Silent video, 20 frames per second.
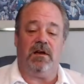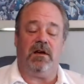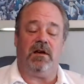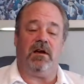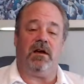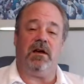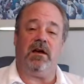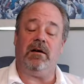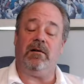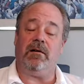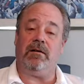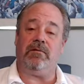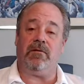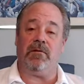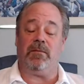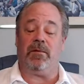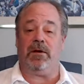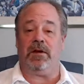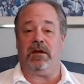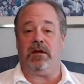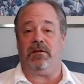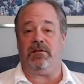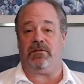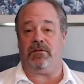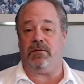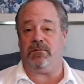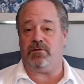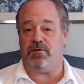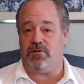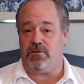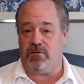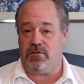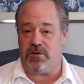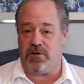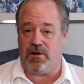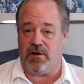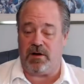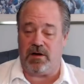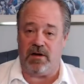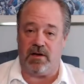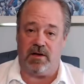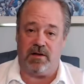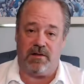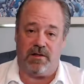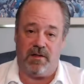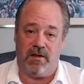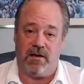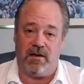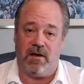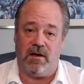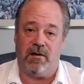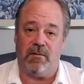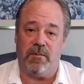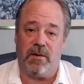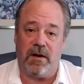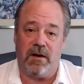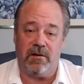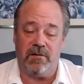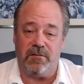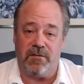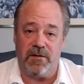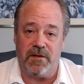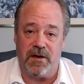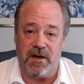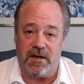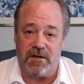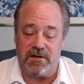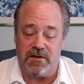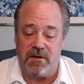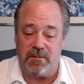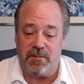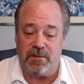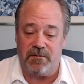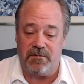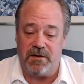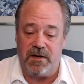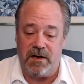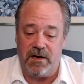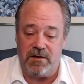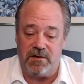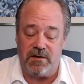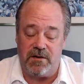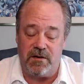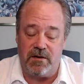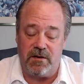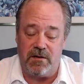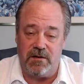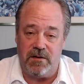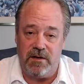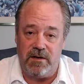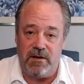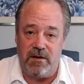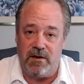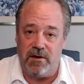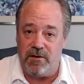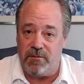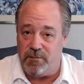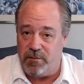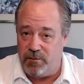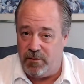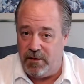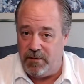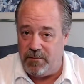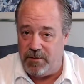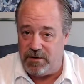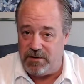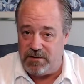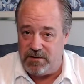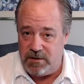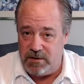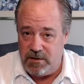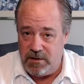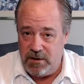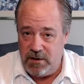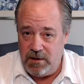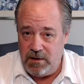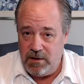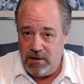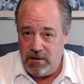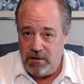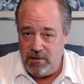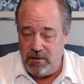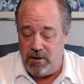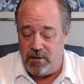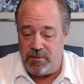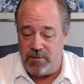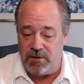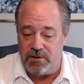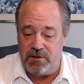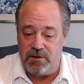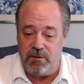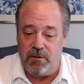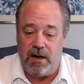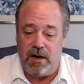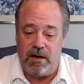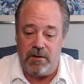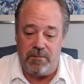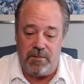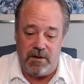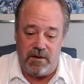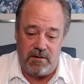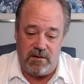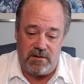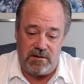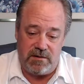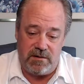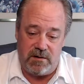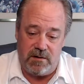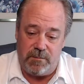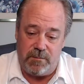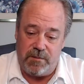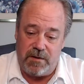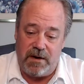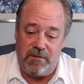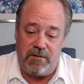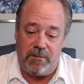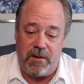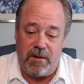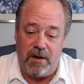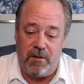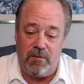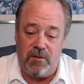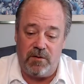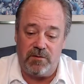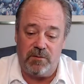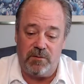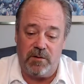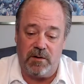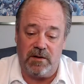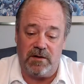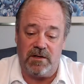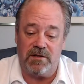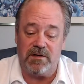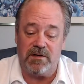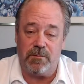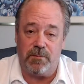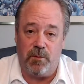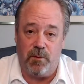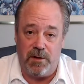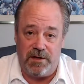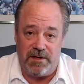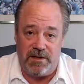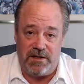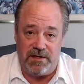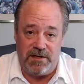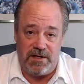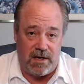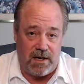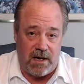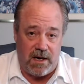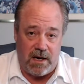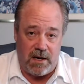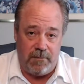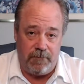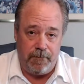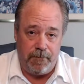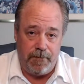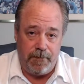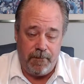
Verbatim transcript: Uh, oh, everybody is, I'm sure, talking and thinking about for the next couple of days on uh, the unemployment number due out because uh, private payroll is really disappointed today.